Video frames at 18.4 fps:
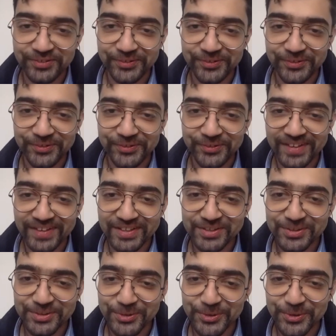Okay,
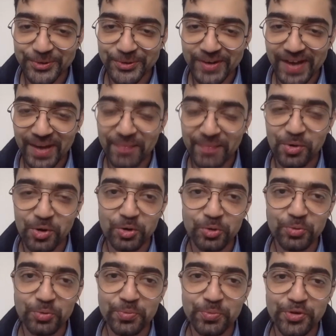so I'm going
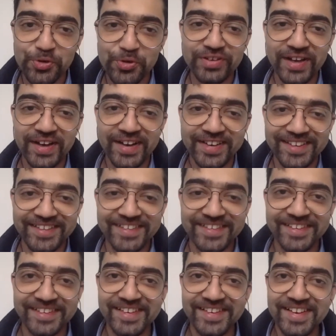to move
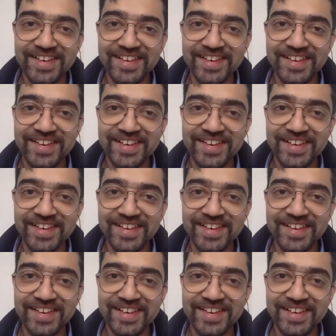directly.